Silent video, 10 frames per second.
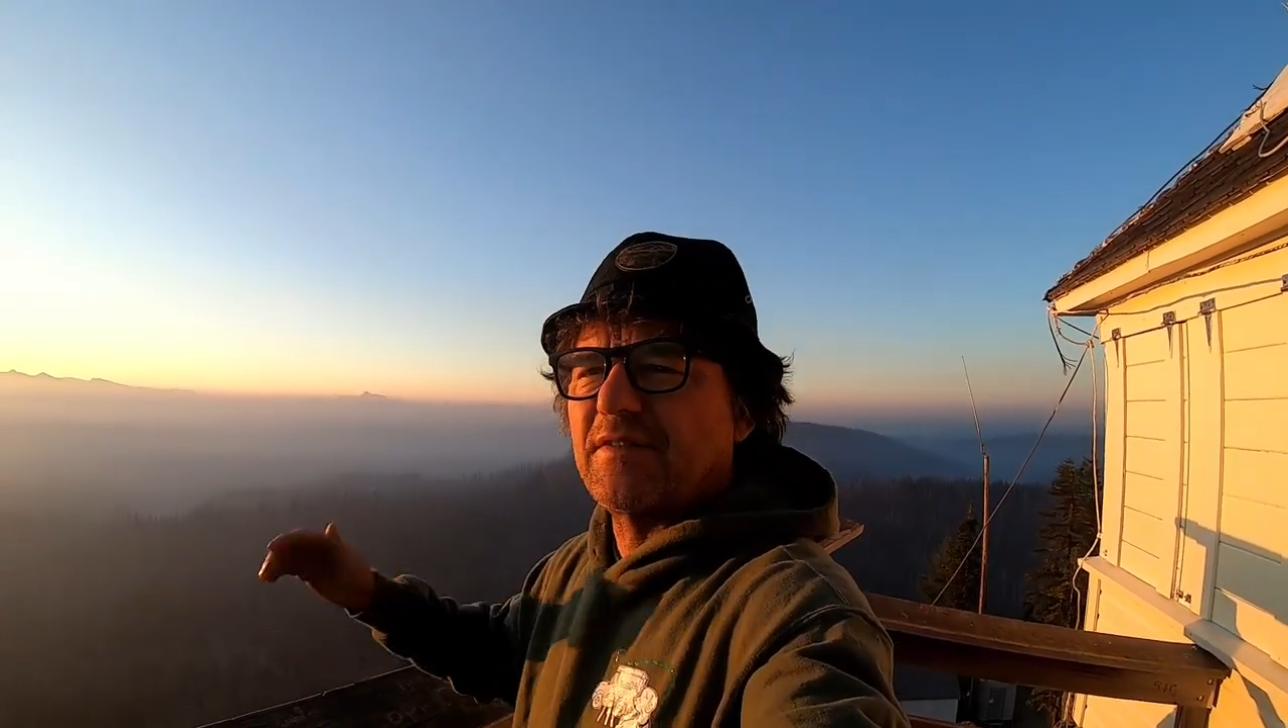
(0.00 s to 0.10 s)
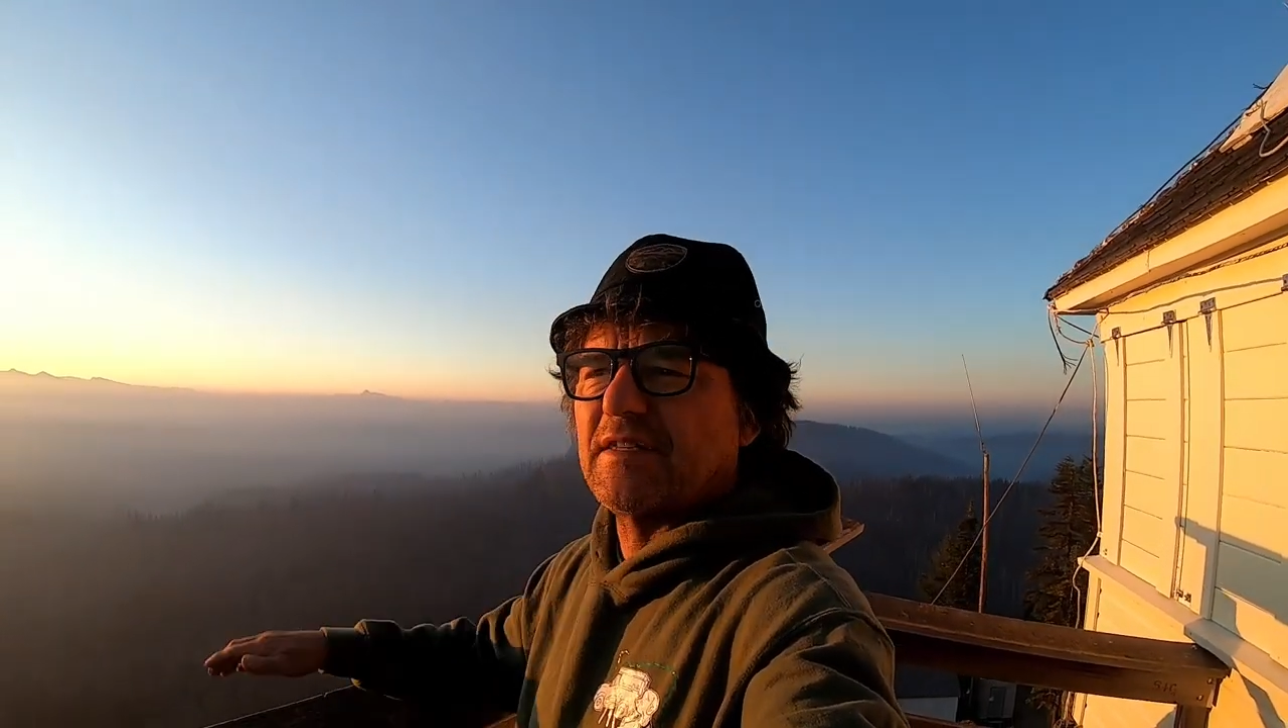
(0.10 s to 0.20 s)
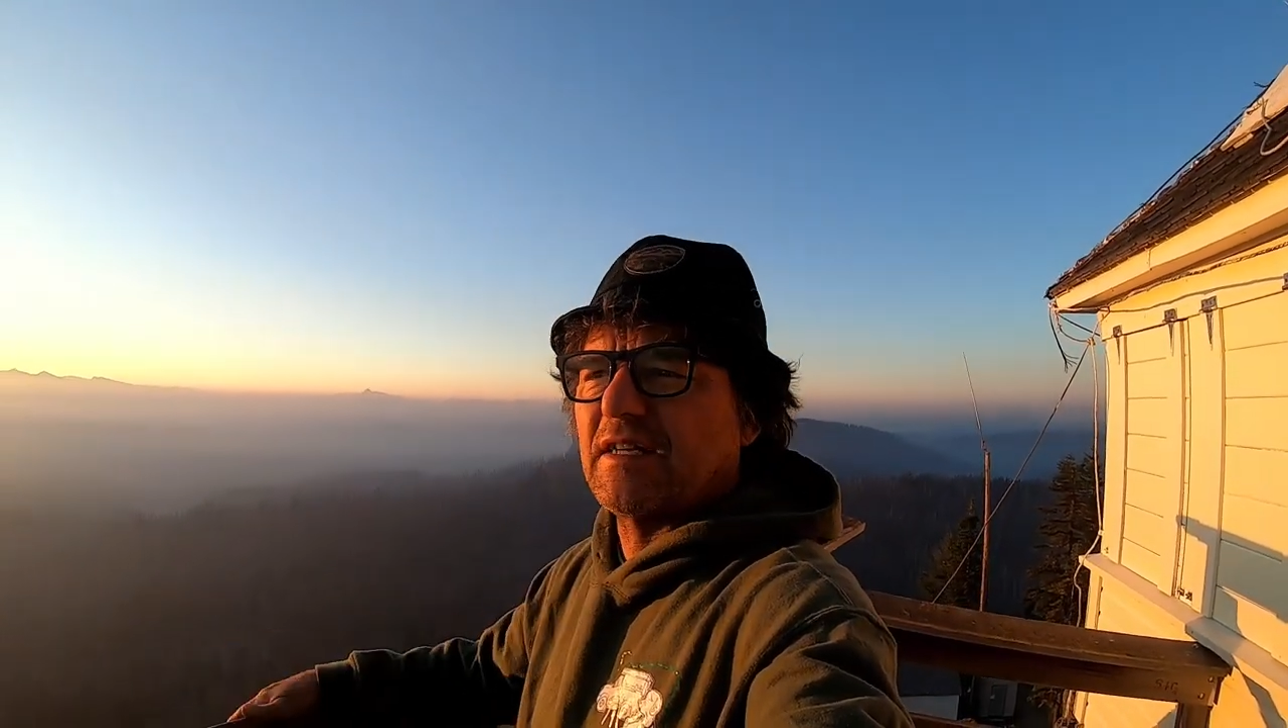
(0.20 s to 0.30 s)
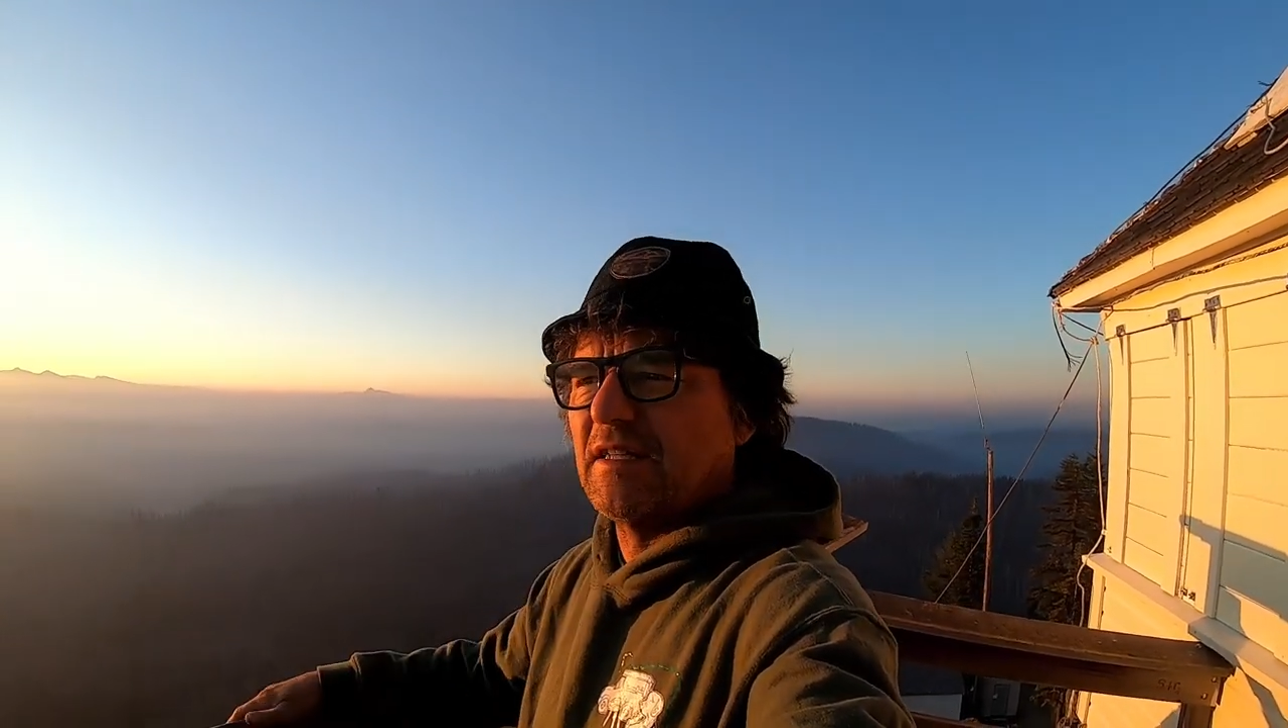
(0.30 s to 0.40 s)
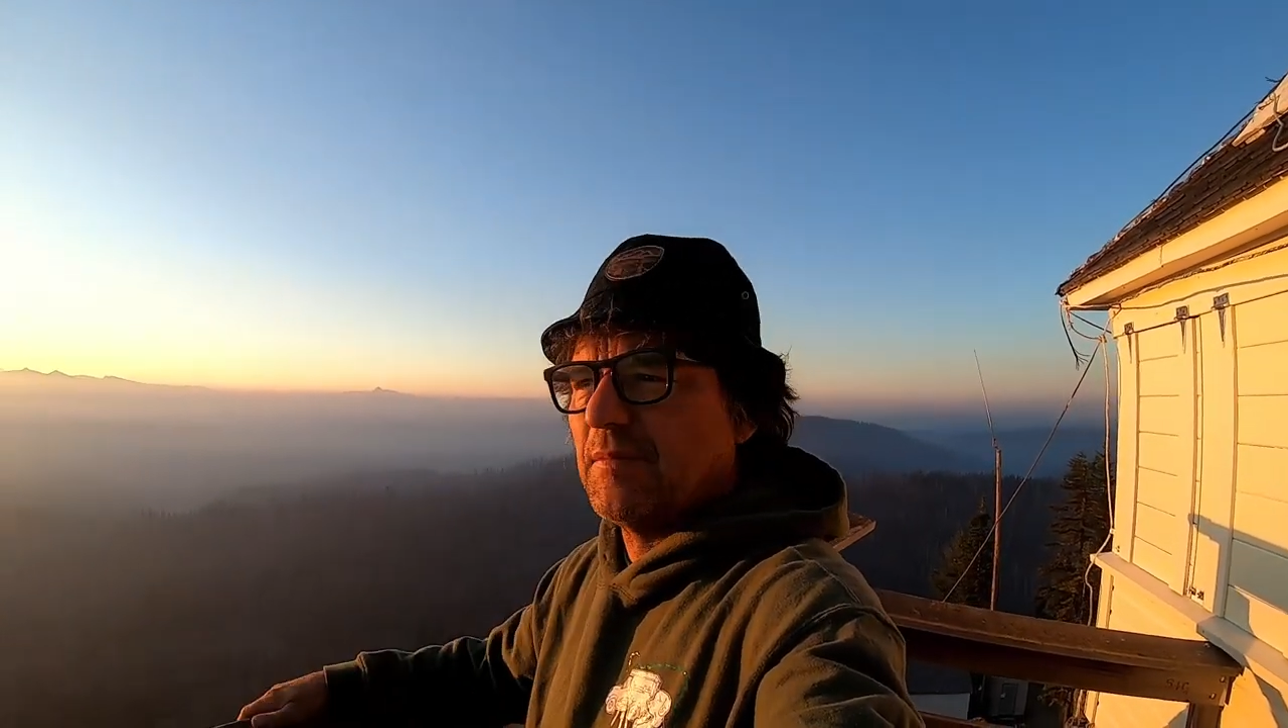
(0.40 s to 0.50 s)
of
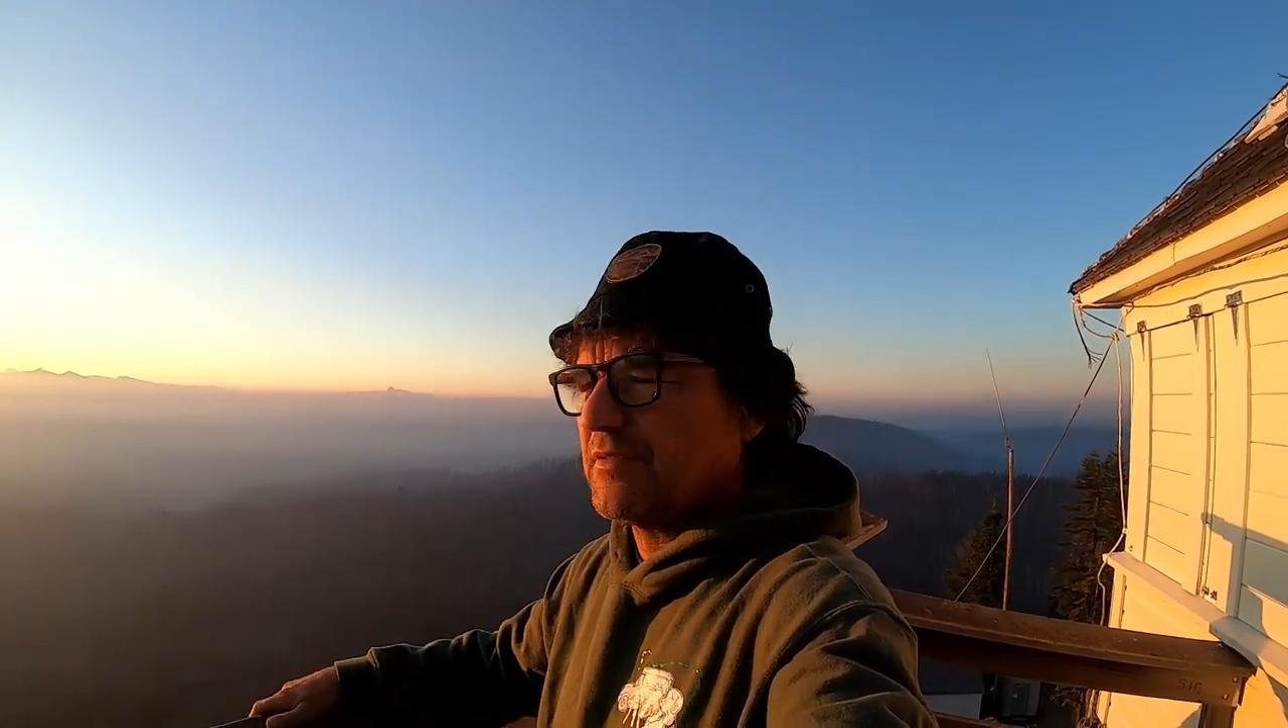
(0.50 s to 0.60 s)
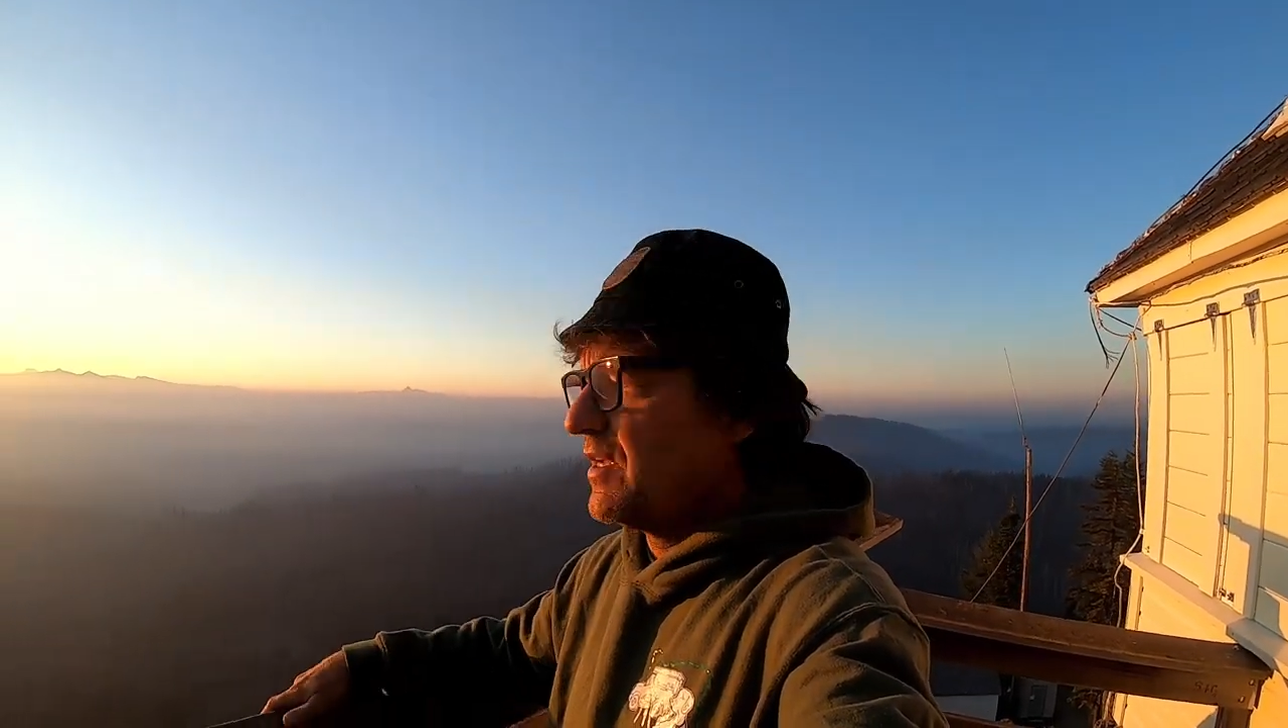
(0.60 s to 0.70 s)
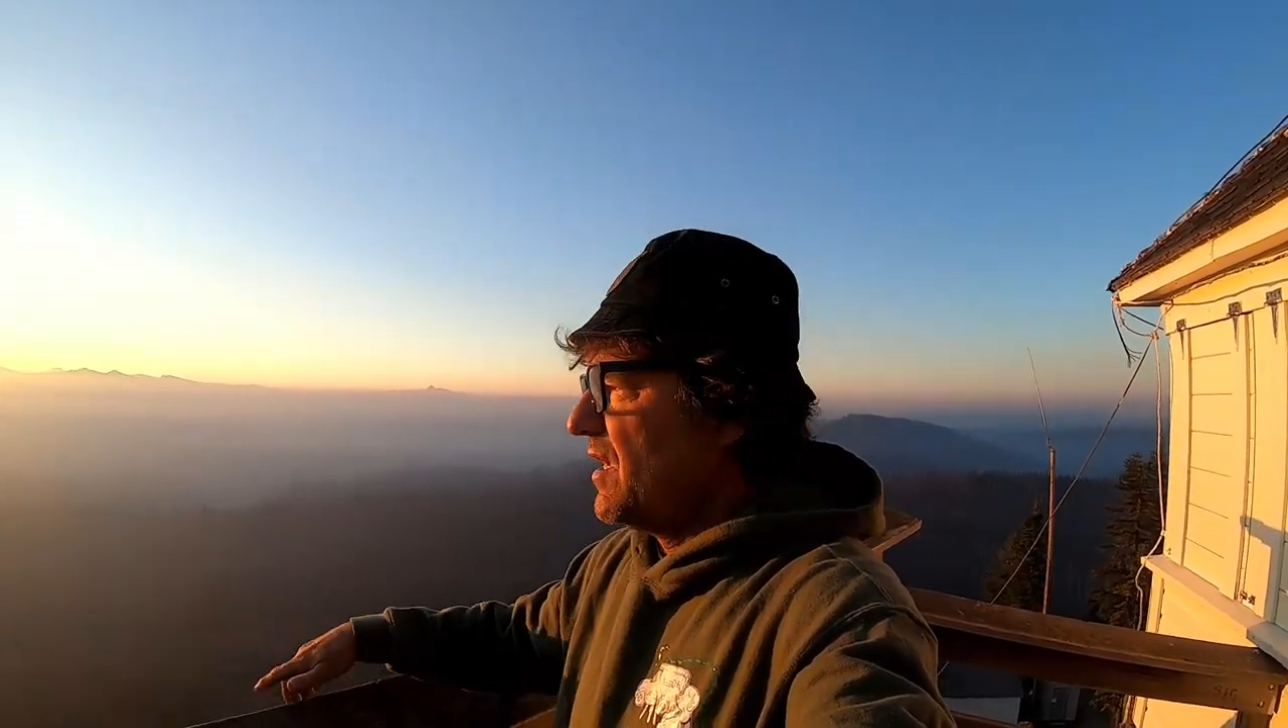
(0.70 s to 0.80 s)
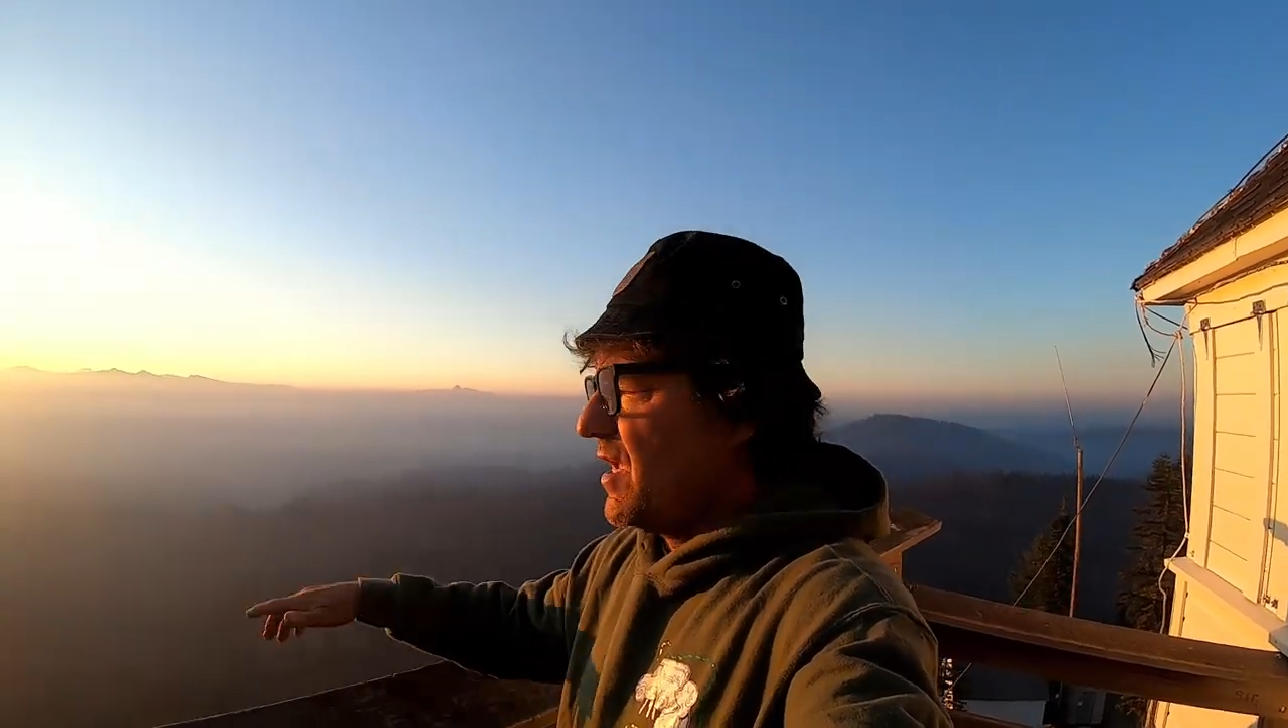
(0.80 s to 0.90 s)
the eclipse.